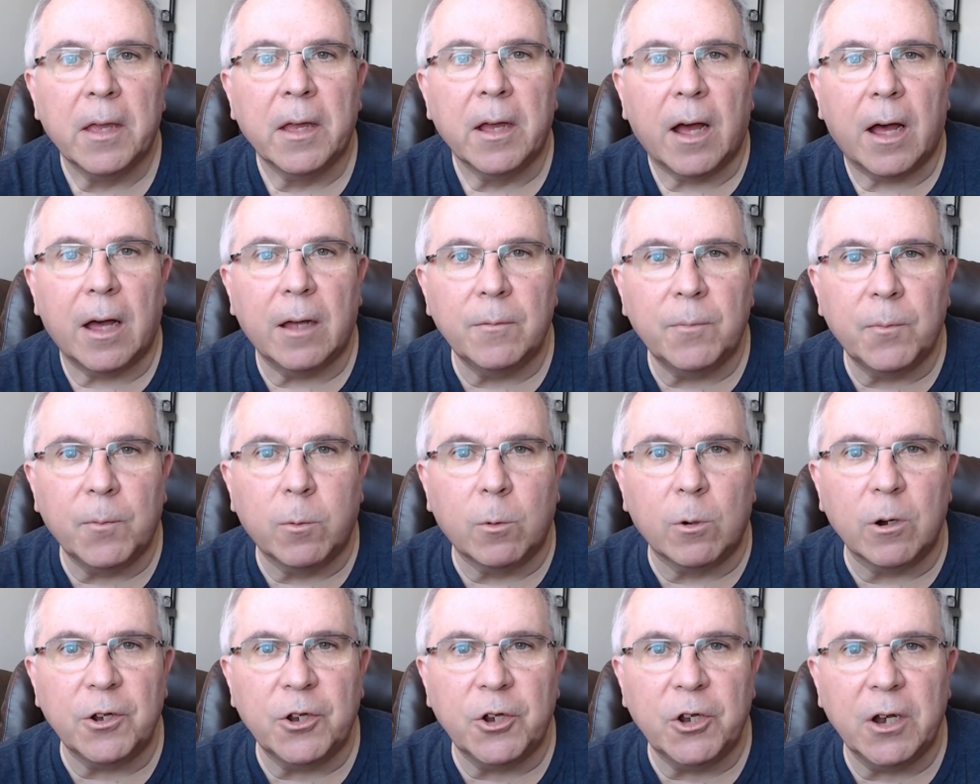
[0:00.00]

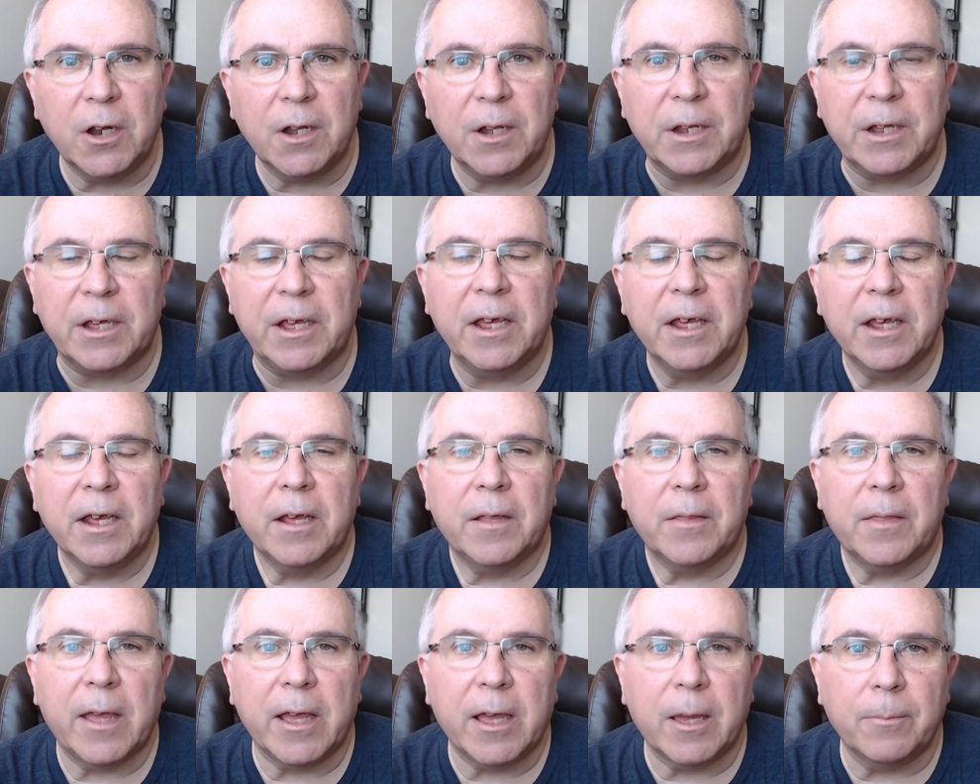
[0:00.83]
Unfortunately,
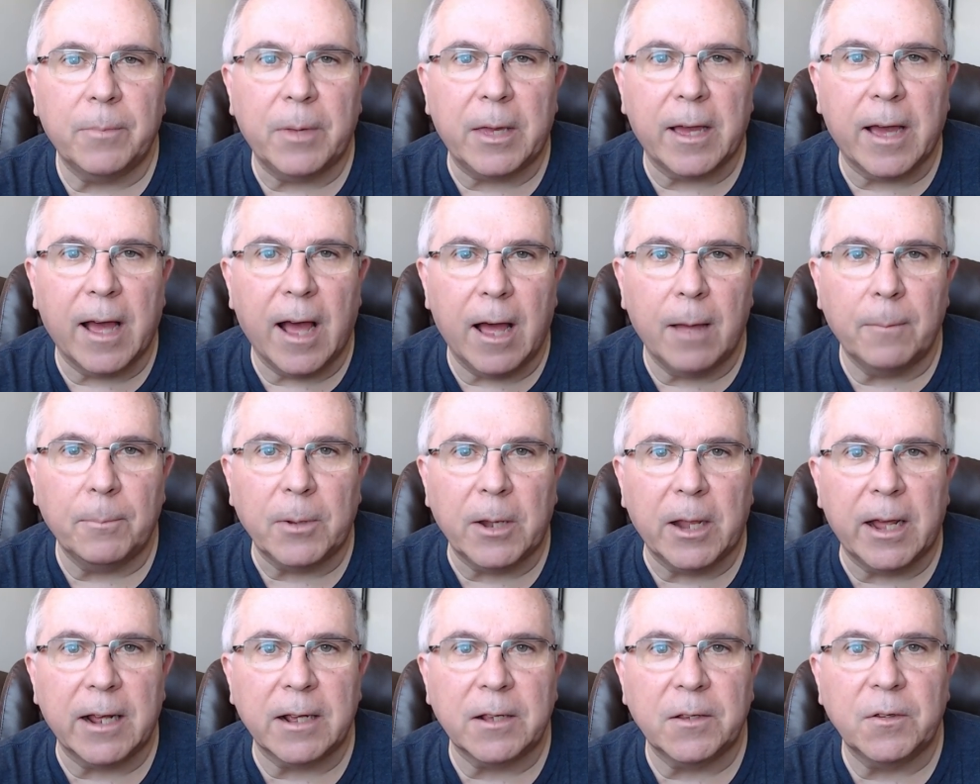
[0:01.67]
they can be
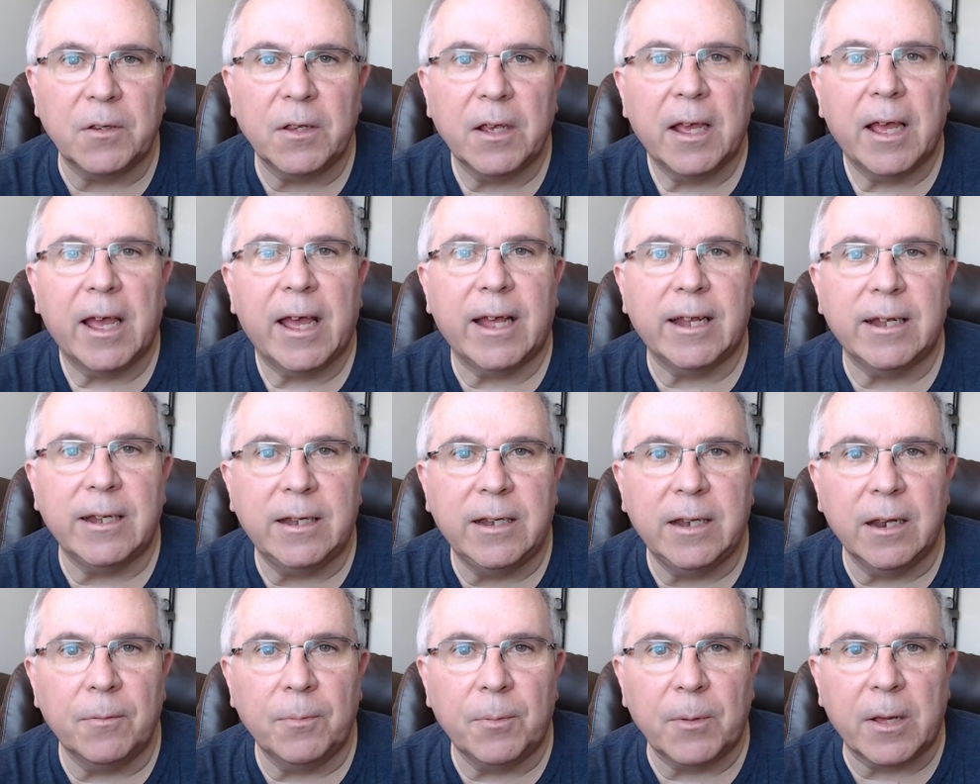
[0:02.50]
complex and
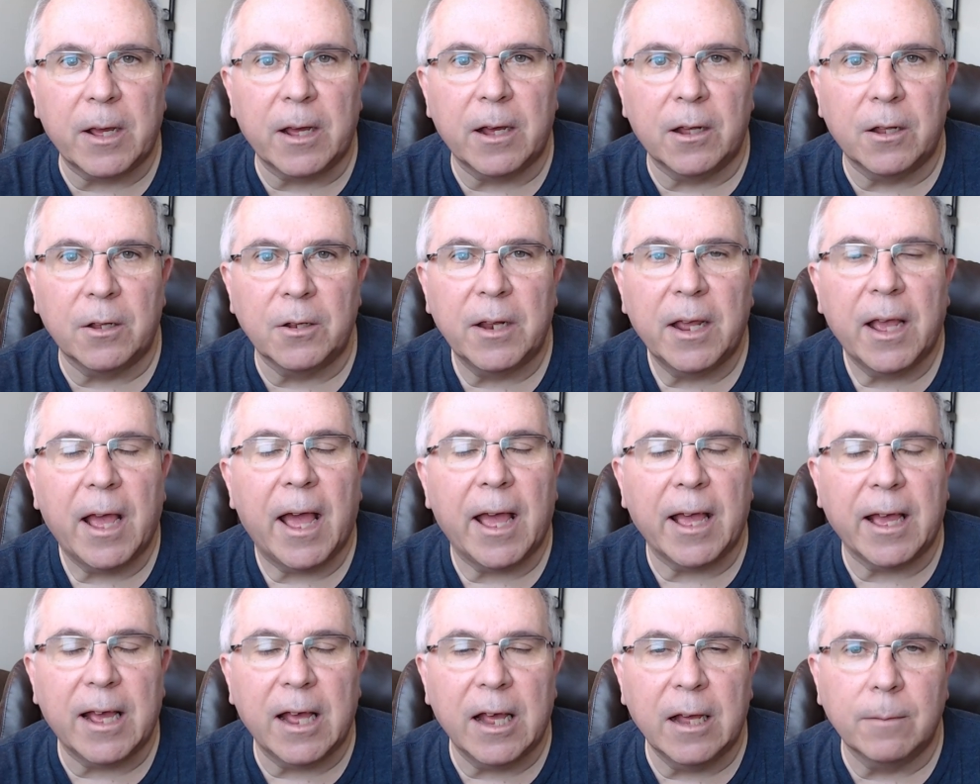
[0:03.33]
difficult
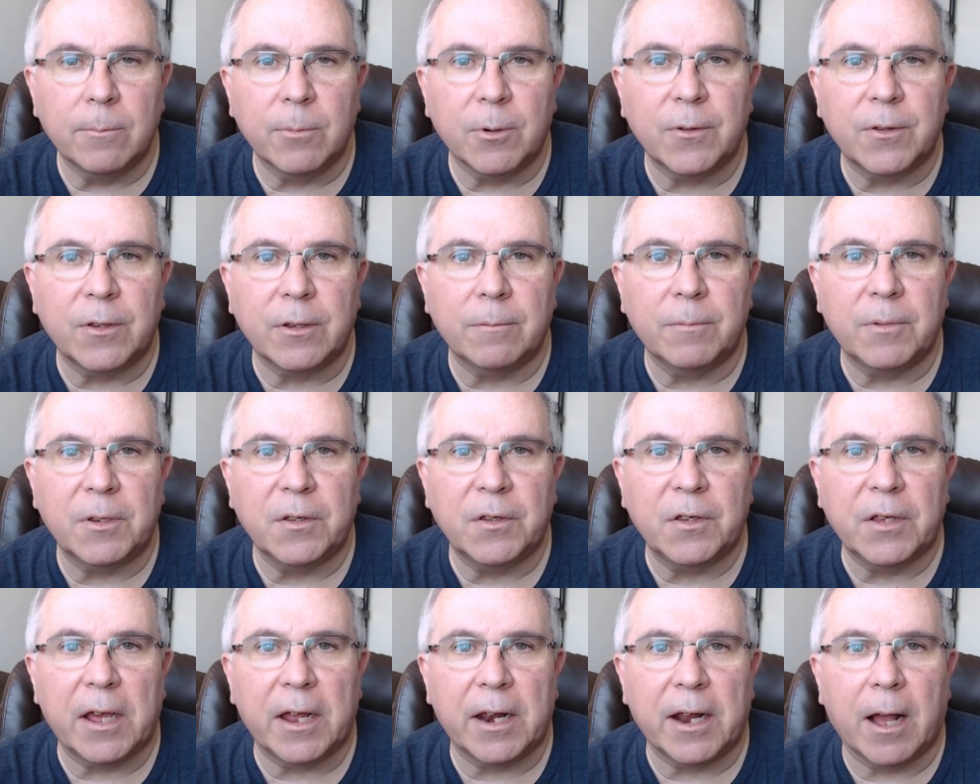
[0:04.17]
and cumbersome to
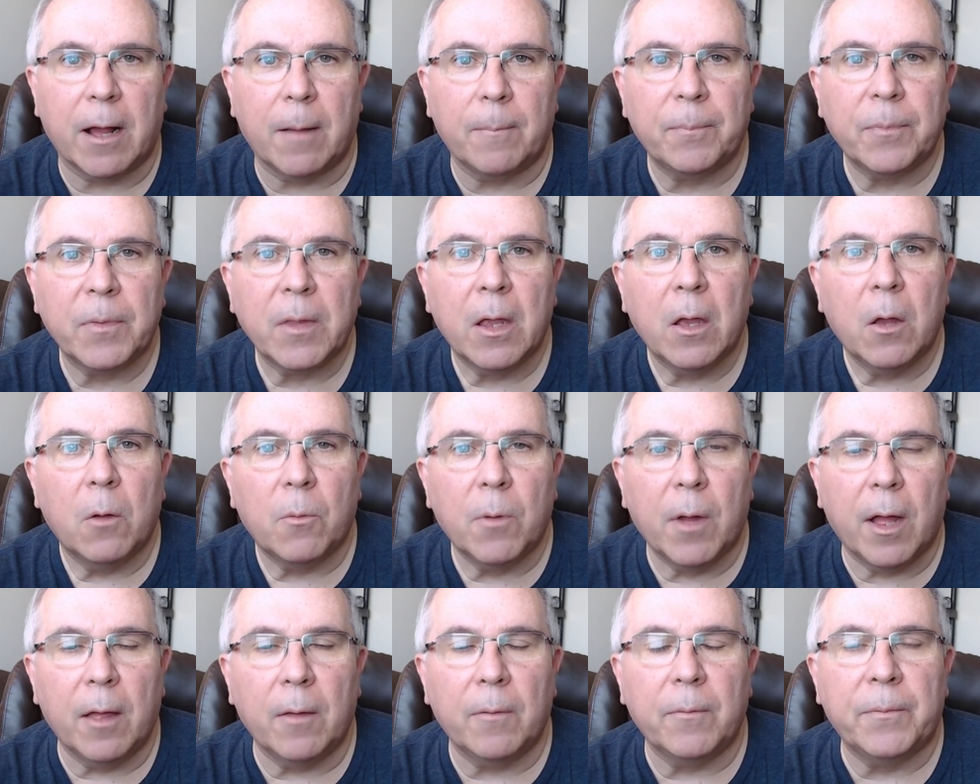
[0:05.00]
set up.
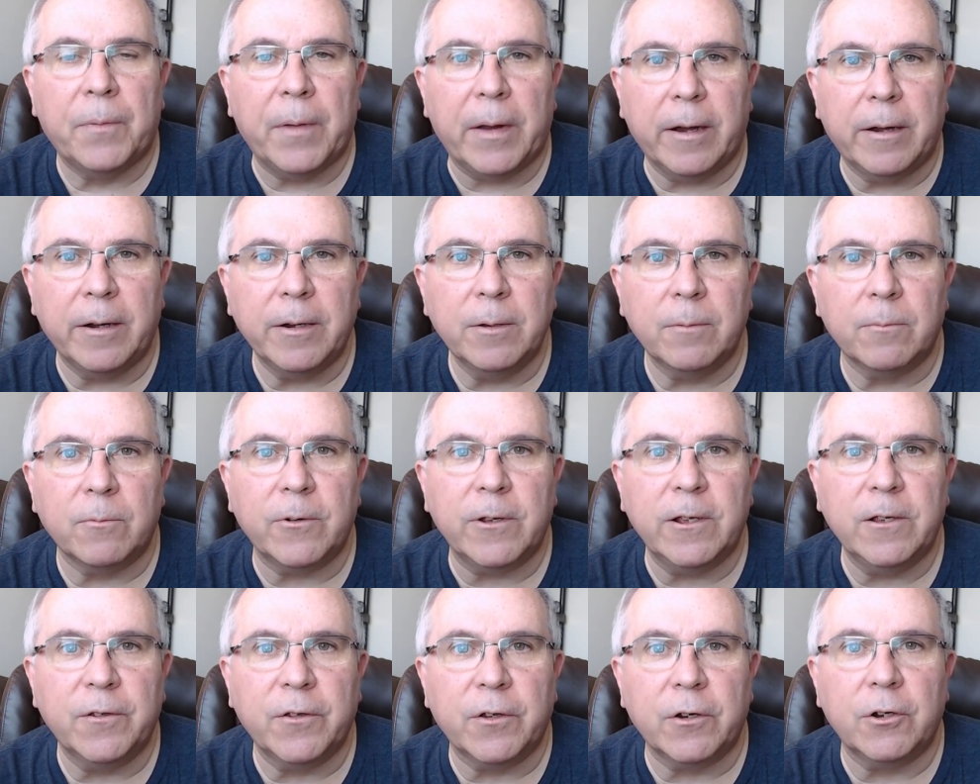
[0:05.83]
Well, Veritium
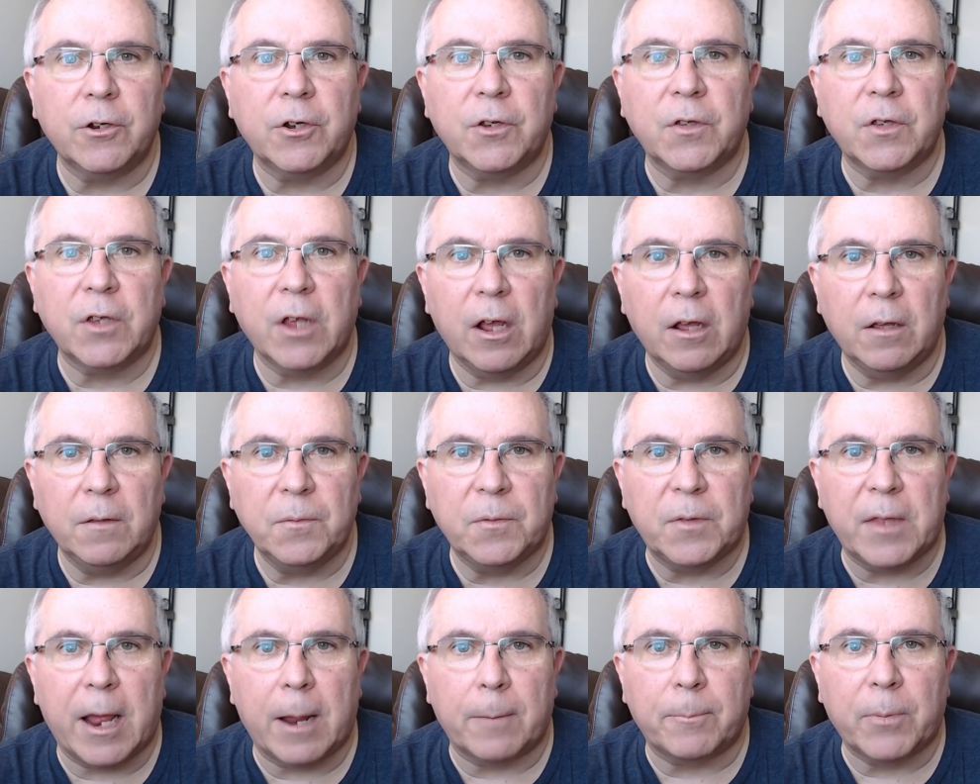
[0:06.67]
Research solves
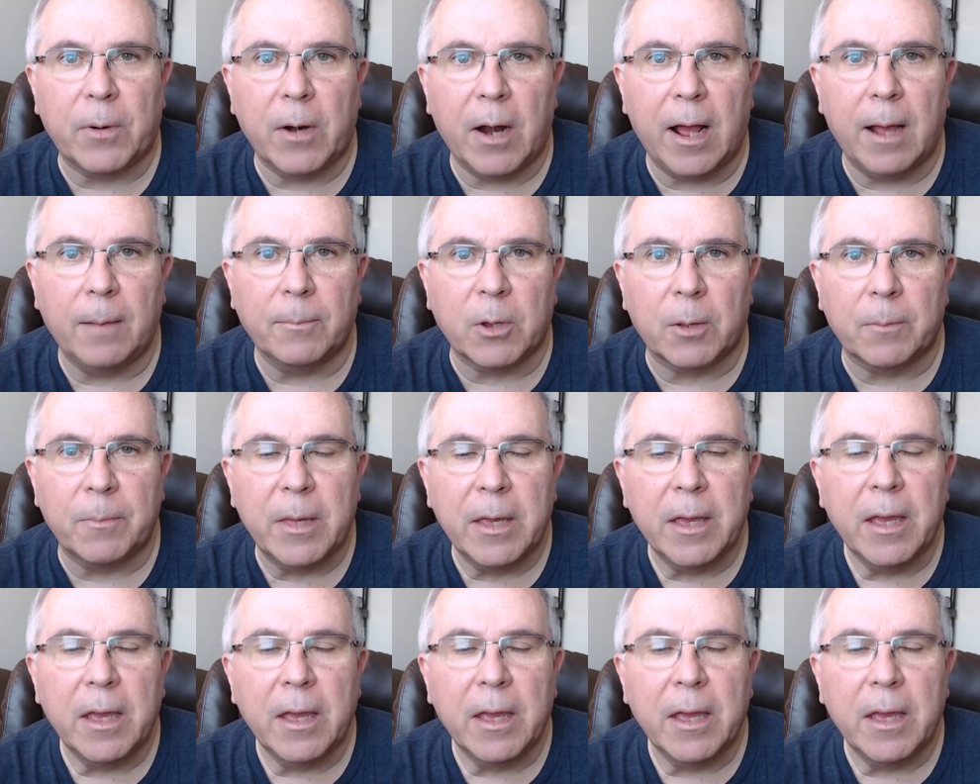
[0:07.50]
that problem.